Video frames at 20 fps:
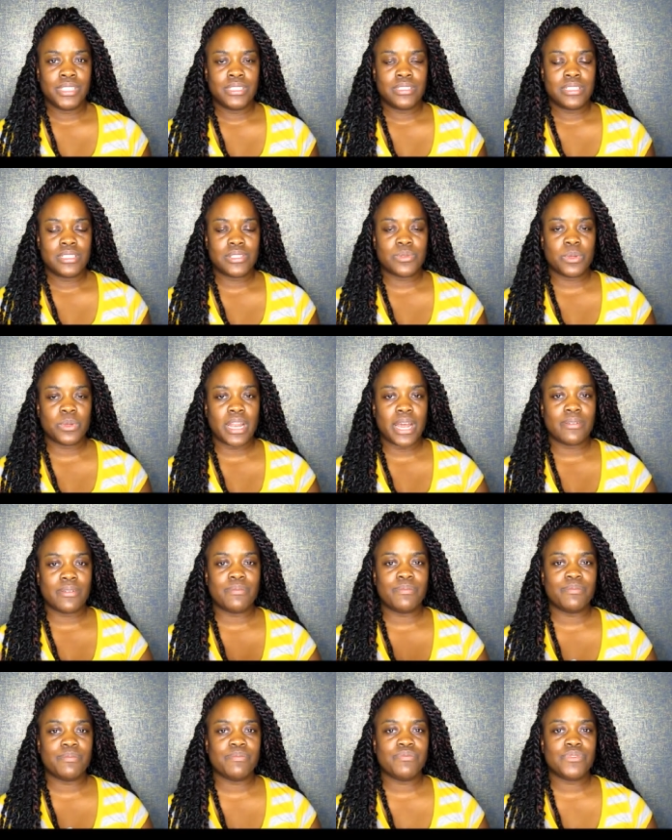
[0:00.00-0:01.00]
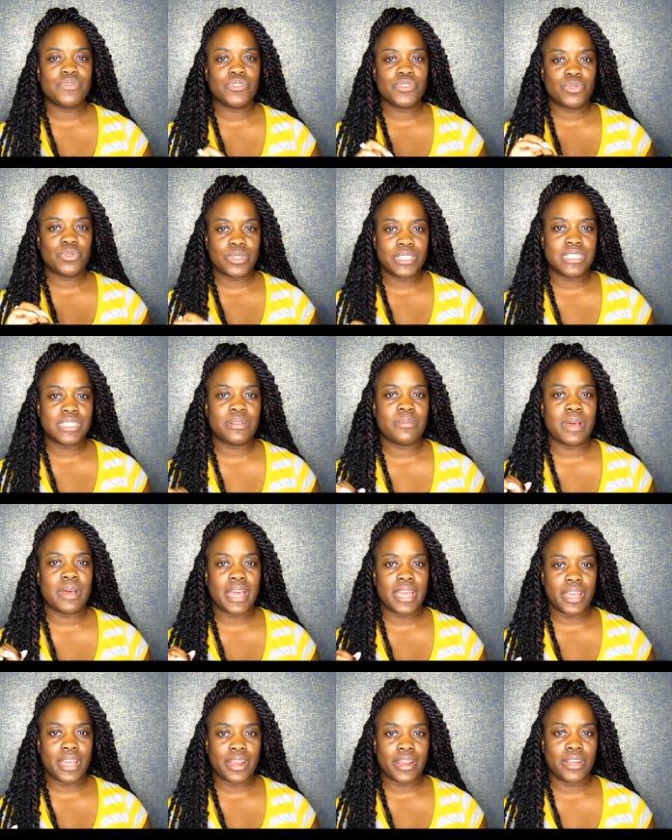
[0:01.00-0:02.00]
is when I twisted my
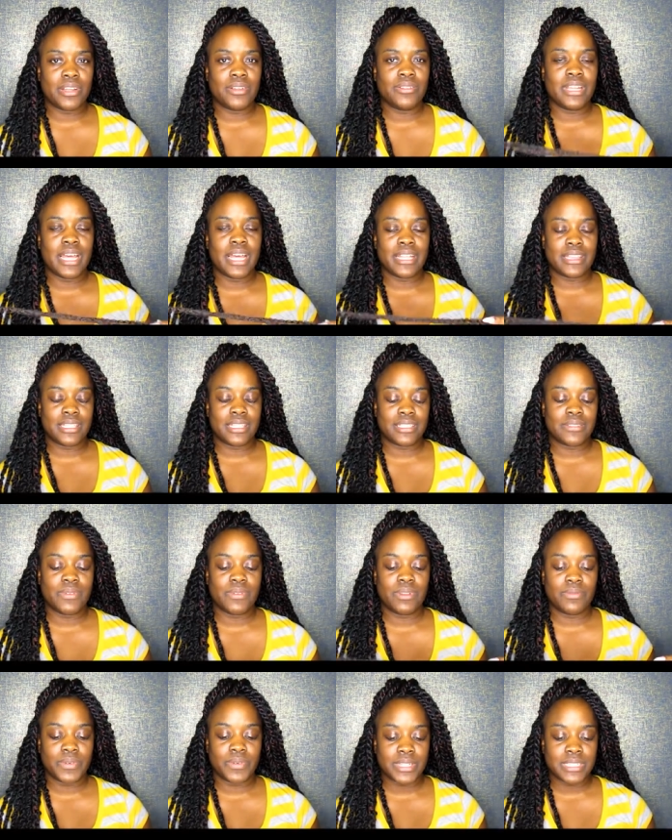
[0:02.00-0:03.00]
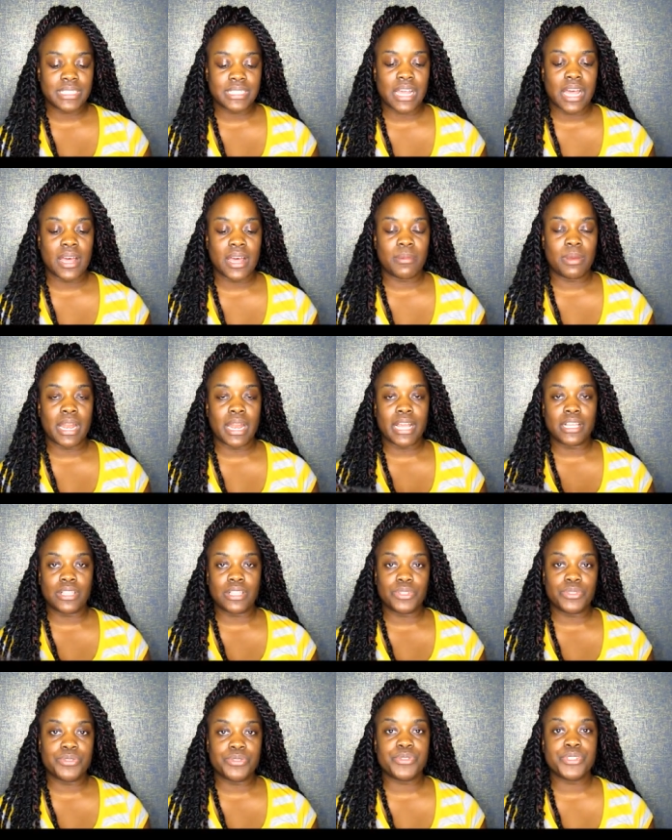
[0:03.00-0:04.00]
hair like this for the first time, and I
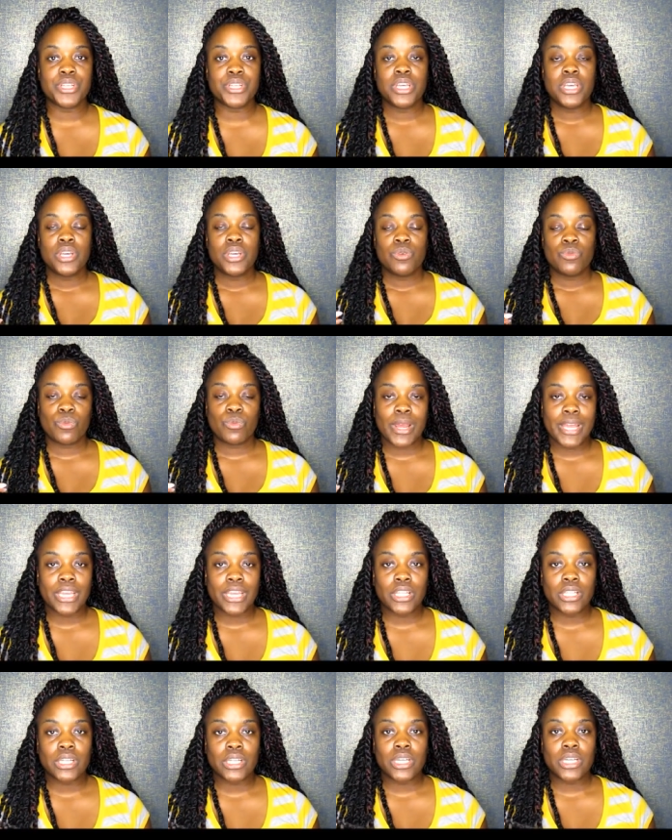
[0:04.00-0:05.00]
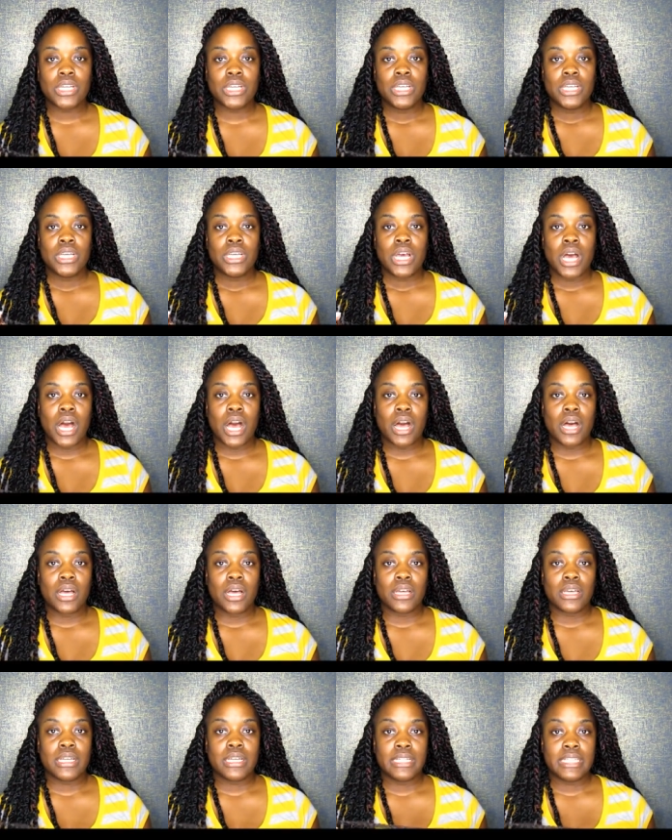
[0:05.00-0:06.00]
used regular
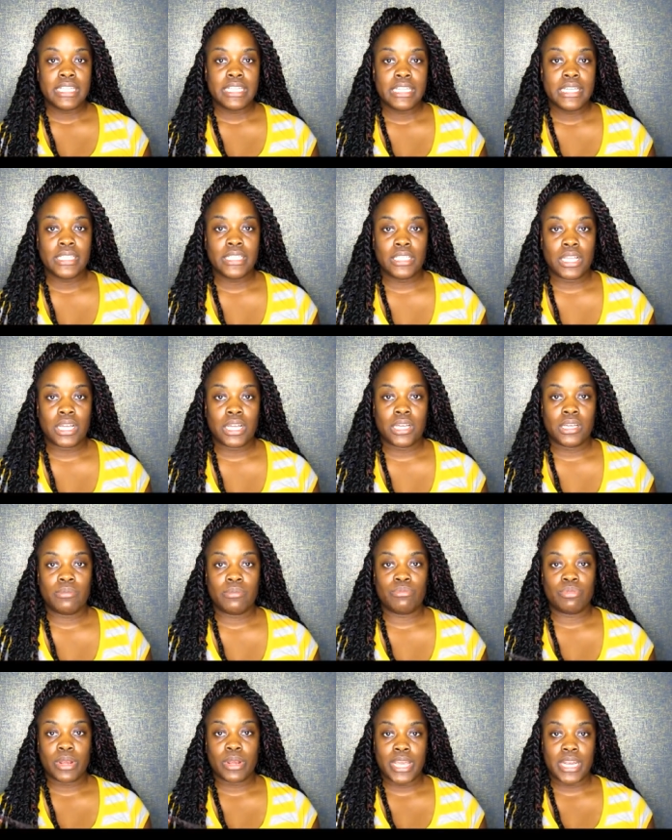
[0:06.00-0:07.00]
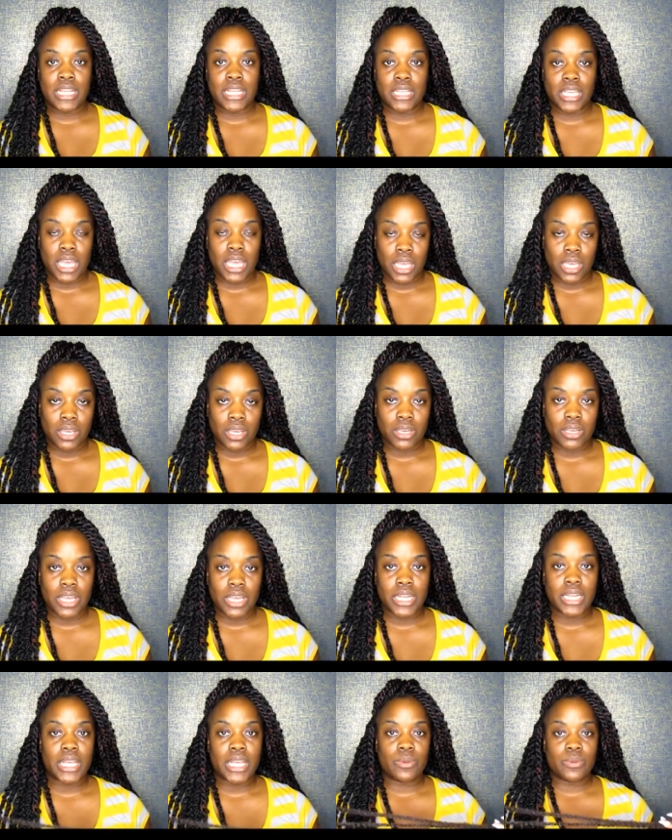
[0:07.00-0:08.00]
Seneglese braiding hair,
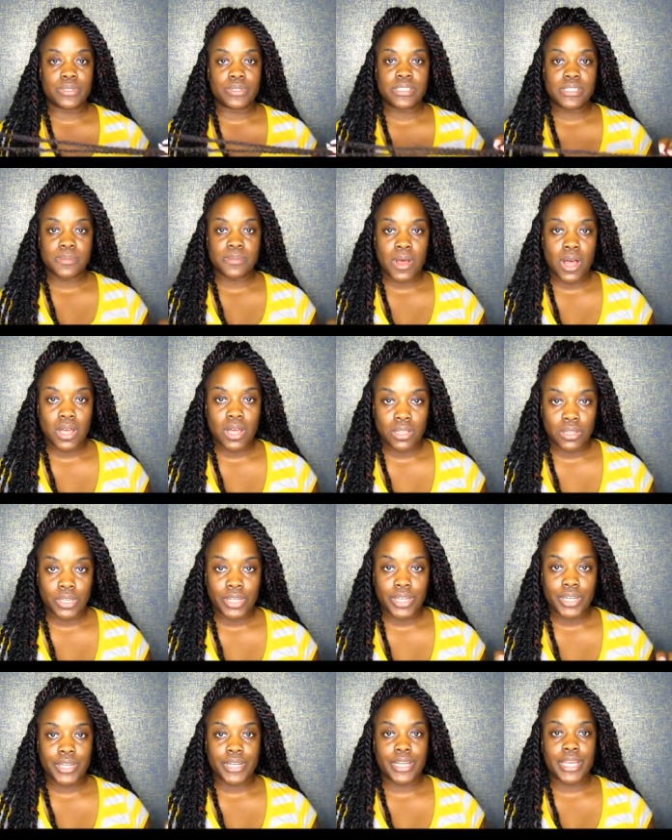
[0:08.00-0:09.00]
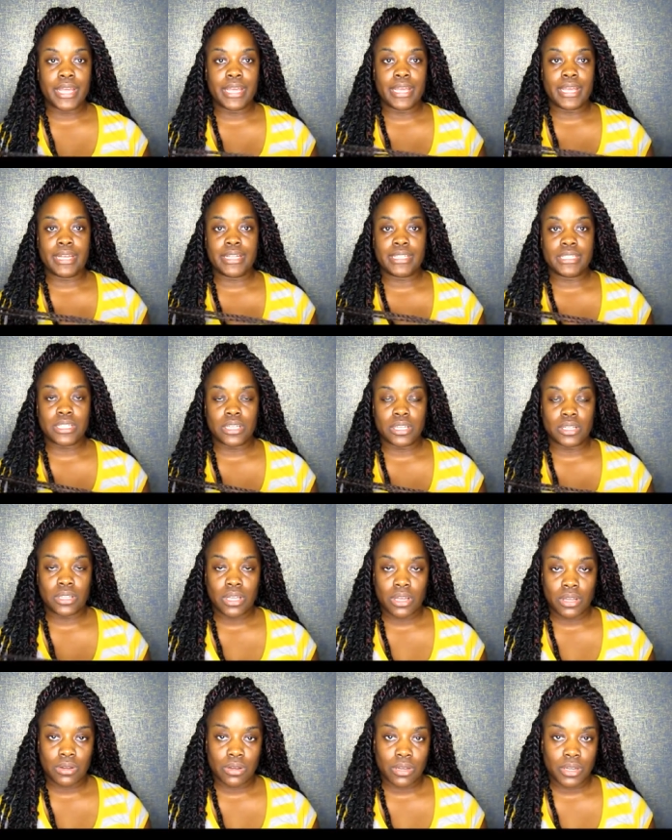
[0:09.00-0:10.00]
and they were smaller and it took
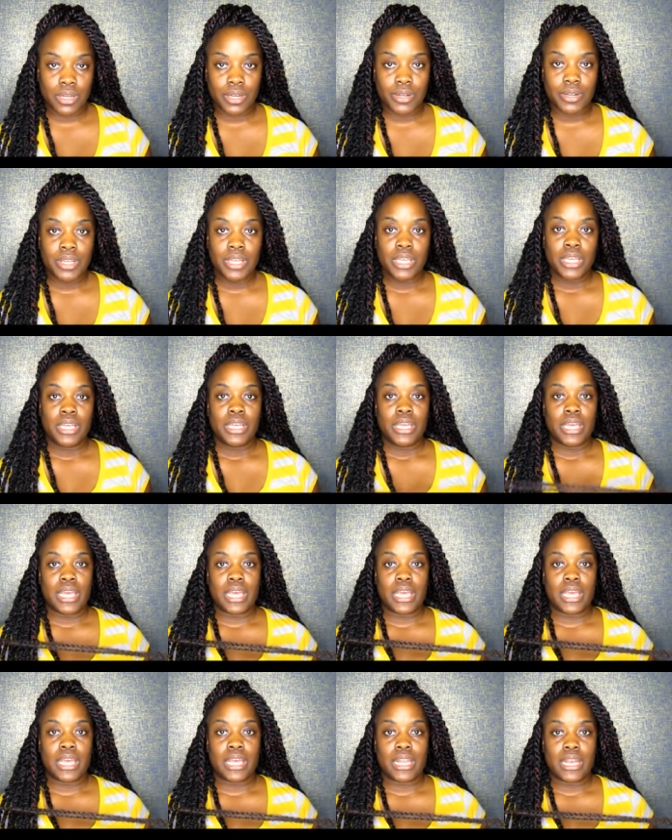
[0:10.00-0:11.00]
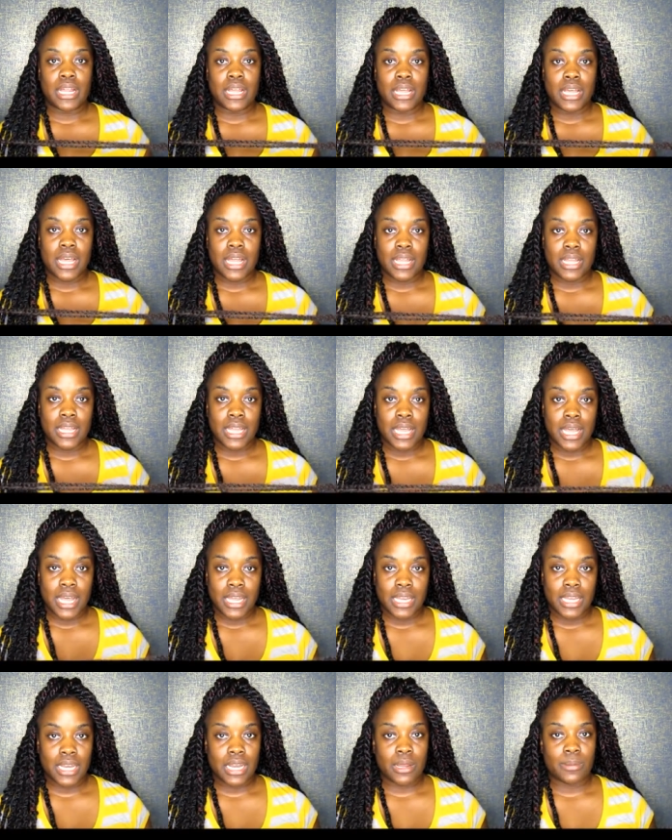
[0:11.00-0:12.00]
longer, and I
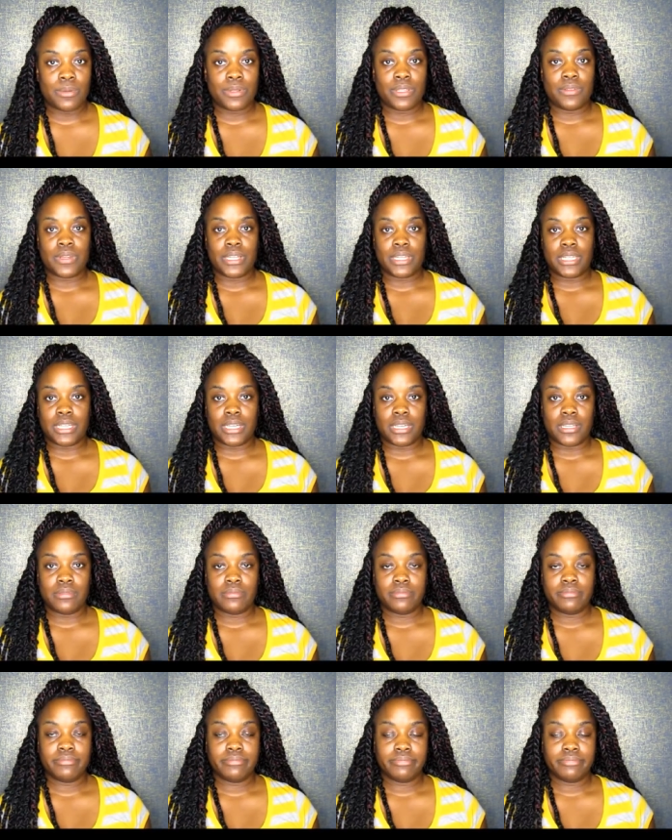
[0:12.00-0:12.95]
cannot believe I did it.